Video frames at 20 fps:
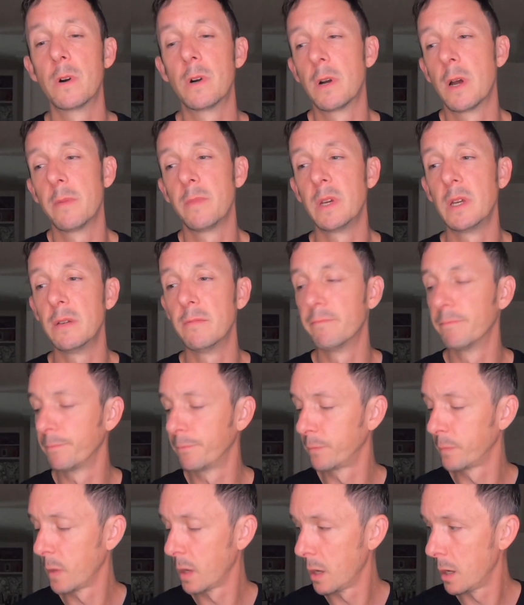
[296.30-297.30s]
I mean,
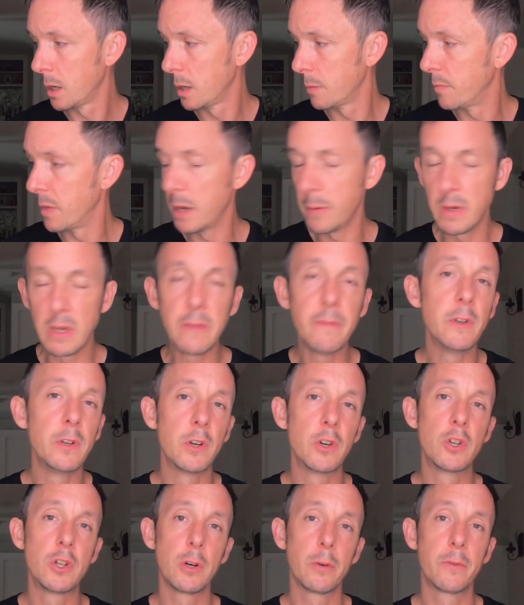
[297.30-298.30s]
maybe even
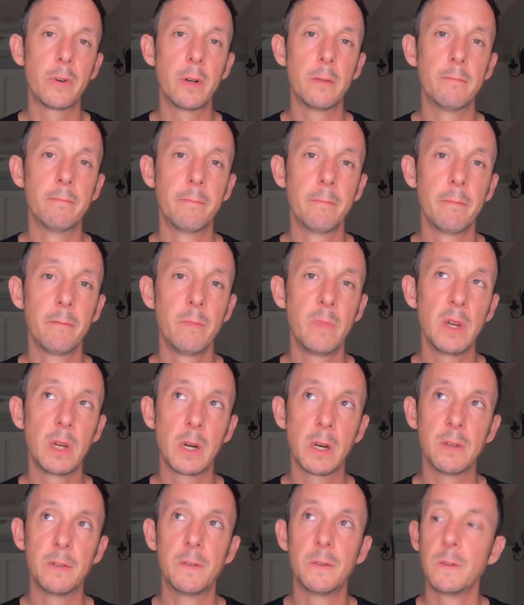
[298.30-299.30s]
your children,
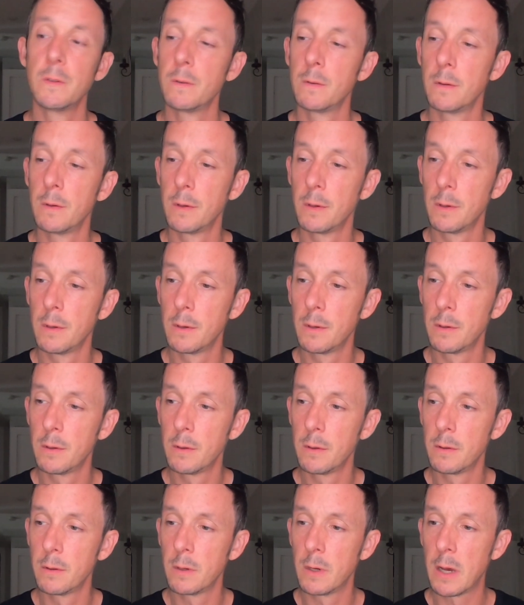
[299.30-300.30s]
because
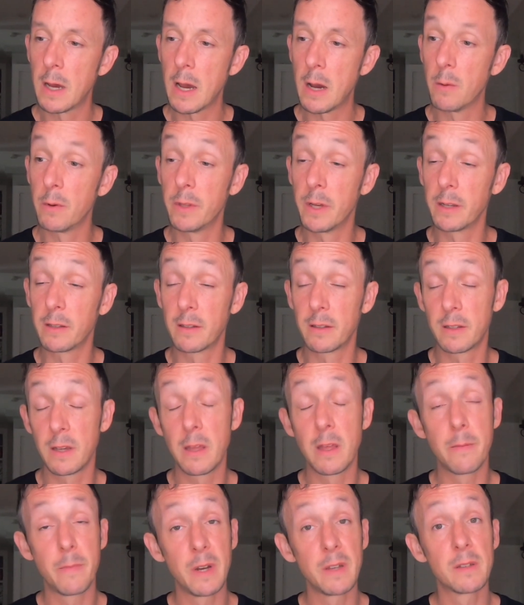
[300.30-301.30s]
I would like to say
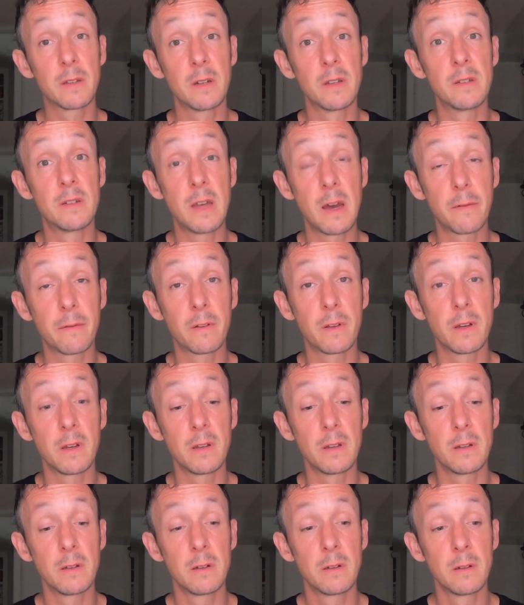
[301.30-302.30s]
that my son is
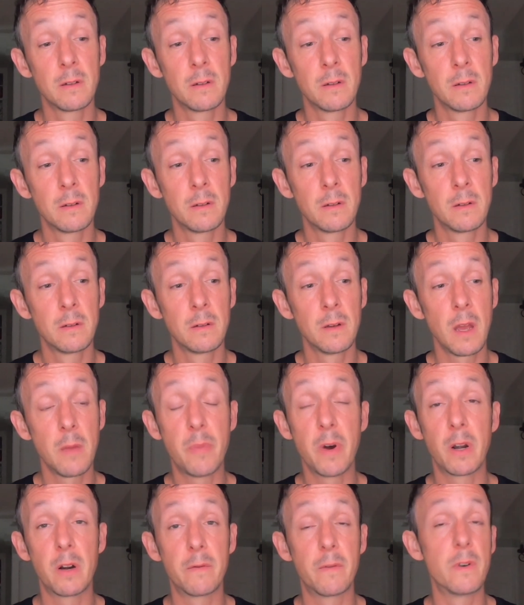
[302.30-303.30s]
definitely a
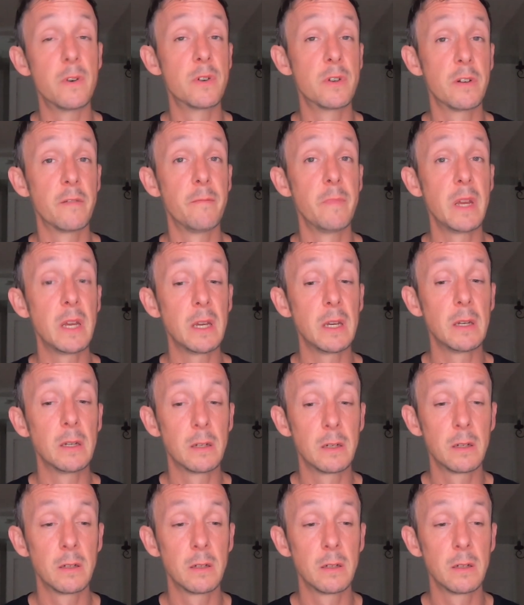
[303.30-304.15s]
better version of me